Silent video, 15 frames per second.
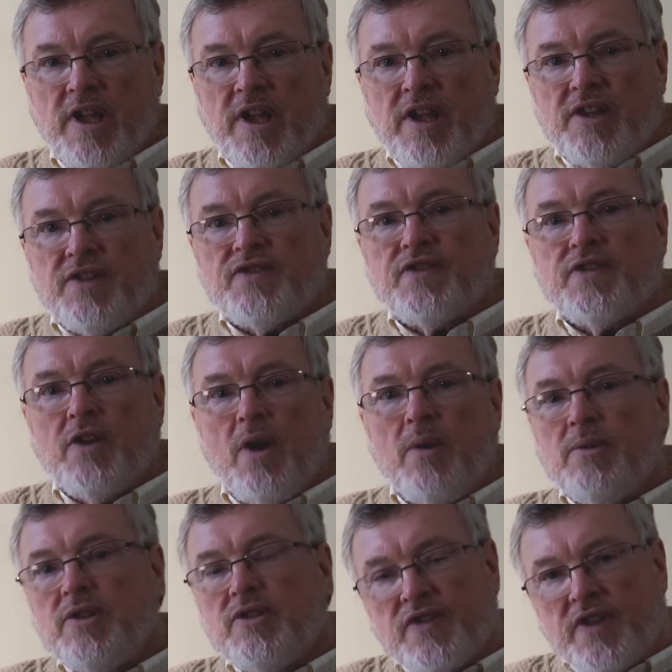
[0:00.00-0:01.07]
It's the
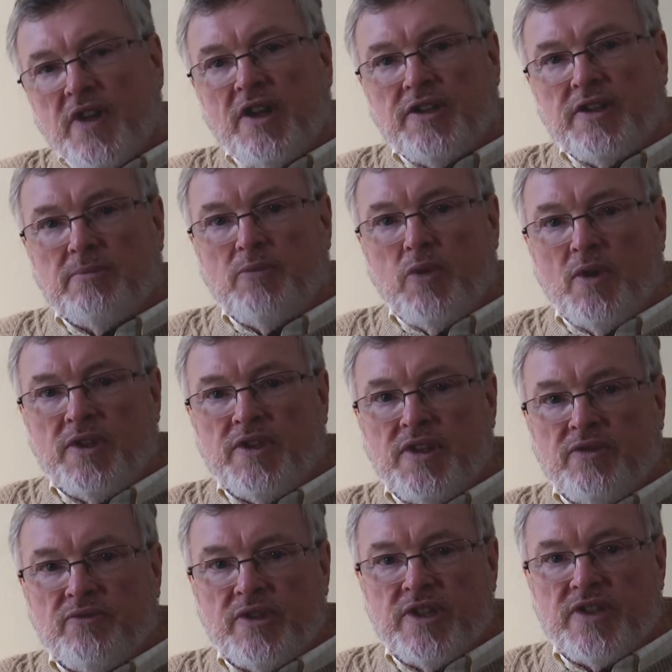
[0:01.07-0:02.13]
common starting point
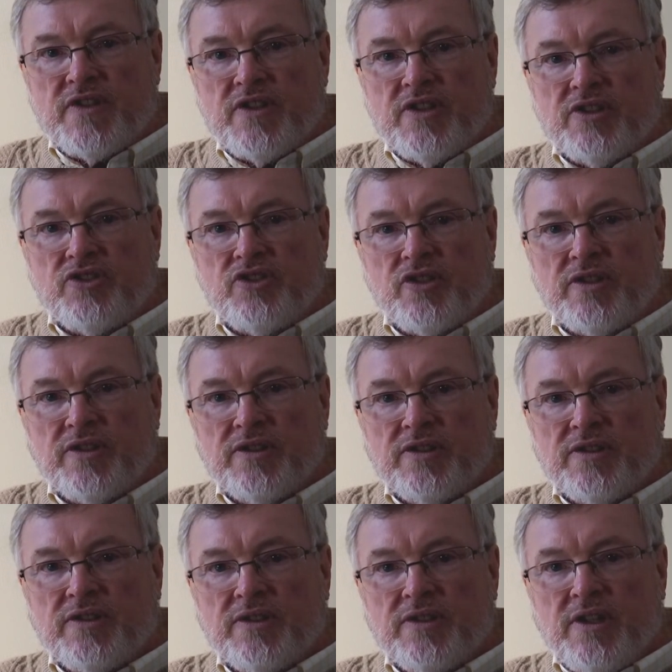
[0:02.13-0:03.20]
in research.
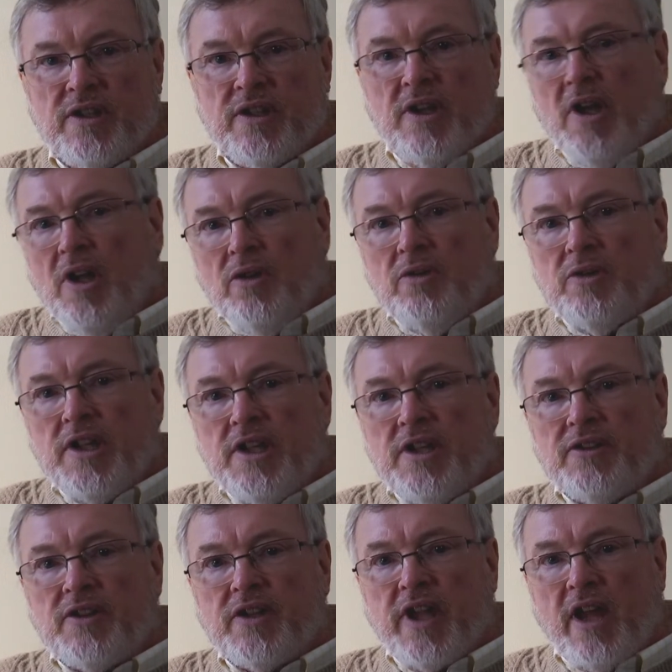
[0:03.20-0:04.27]
Looking
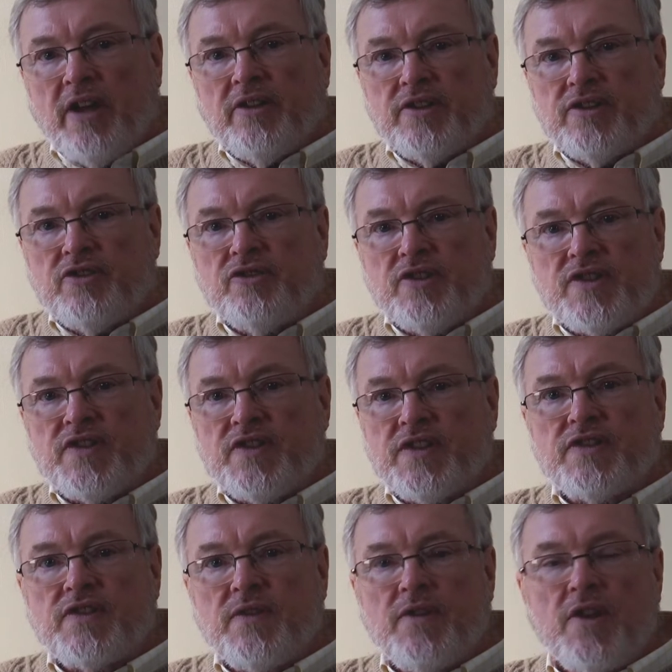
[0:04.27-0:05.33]
at the
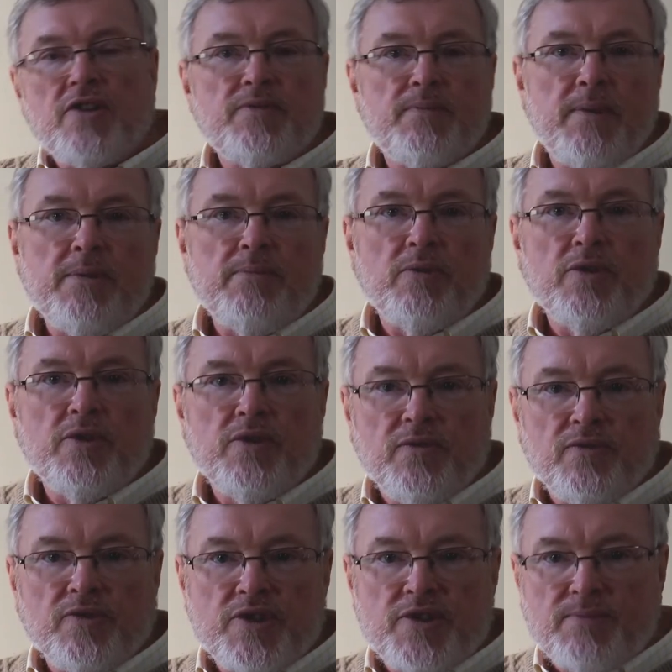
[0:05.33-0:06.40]
characteristics of those people
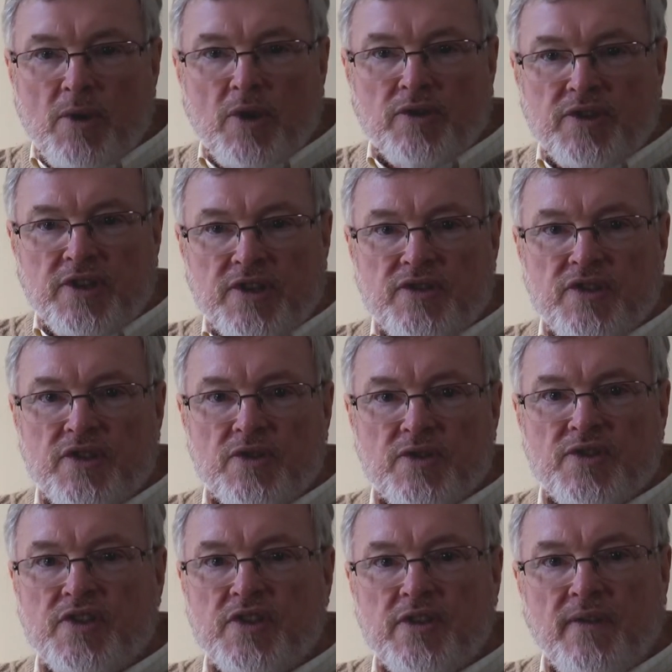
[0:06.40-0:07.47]
who've responded to your
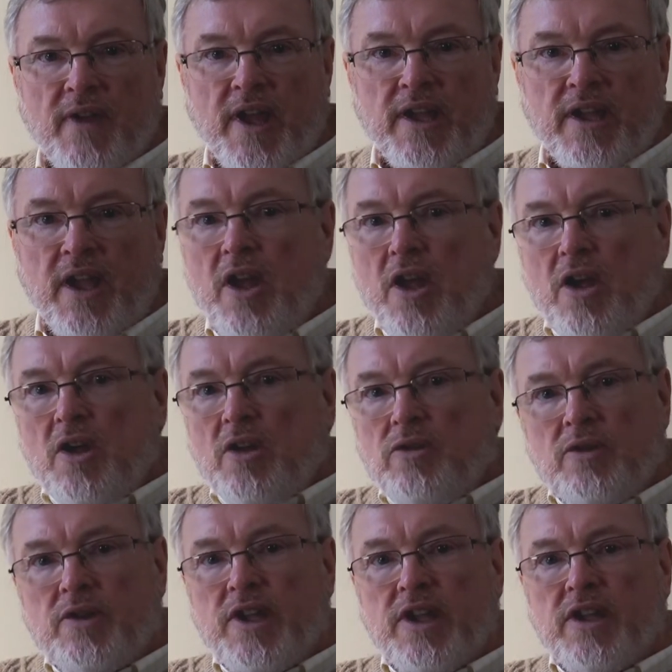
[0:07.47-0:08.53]
survey,
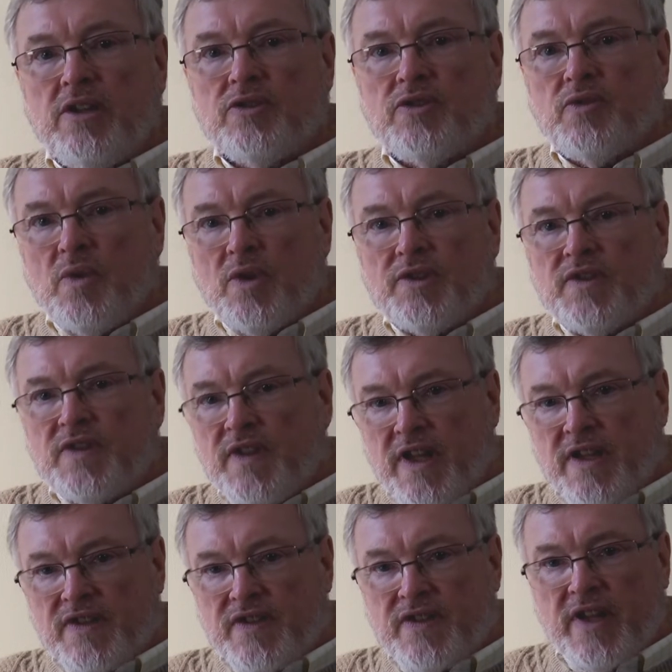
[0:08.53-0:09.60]
looking at what
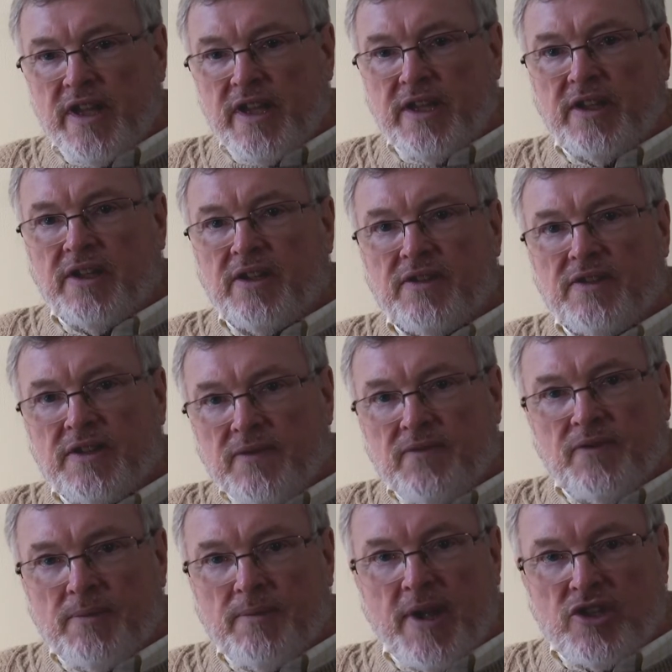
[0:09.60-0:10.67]
they're saying, the
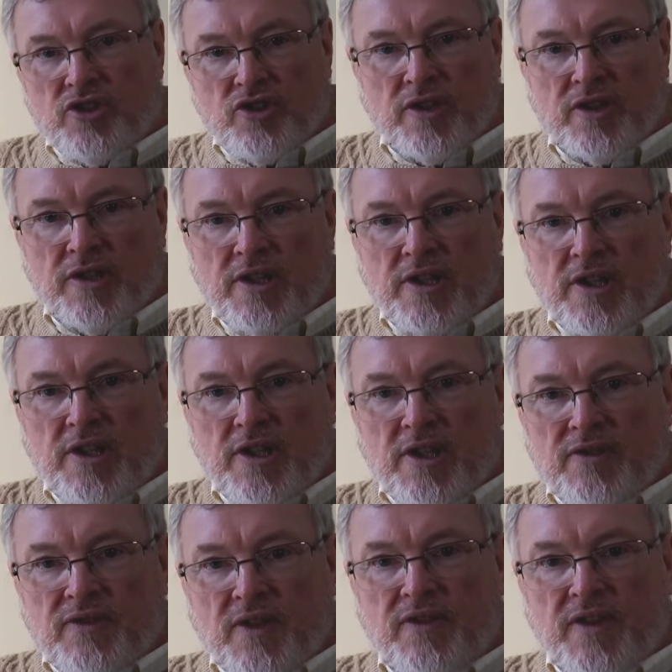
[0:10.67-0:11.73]
information
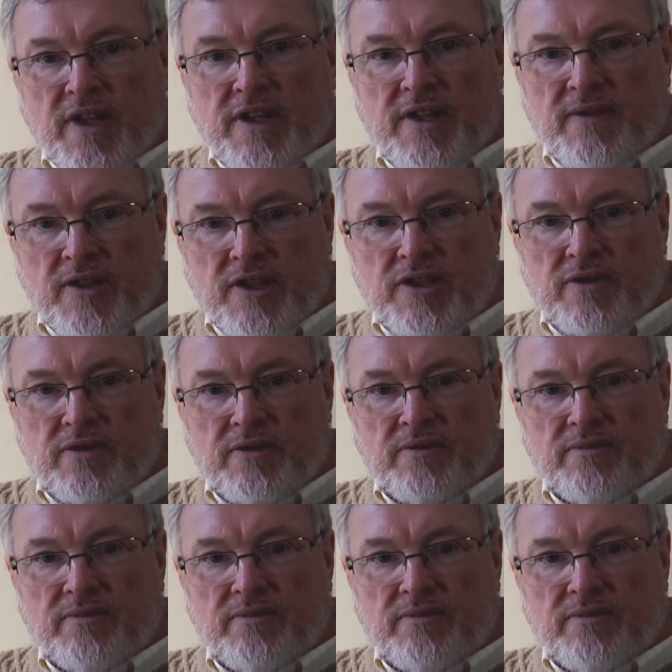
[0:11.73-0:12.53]
that they're giving you.